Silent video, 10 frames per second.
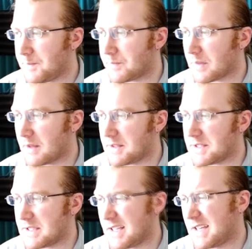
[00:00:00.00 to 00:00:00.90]
Unless he
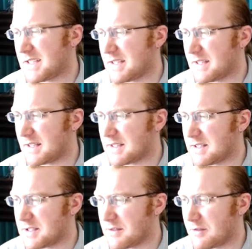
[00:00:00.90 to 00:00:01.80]
takes the
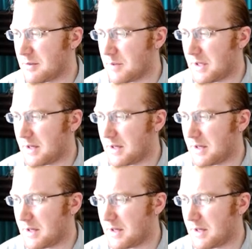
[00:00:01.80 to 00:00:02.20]
extension from me, I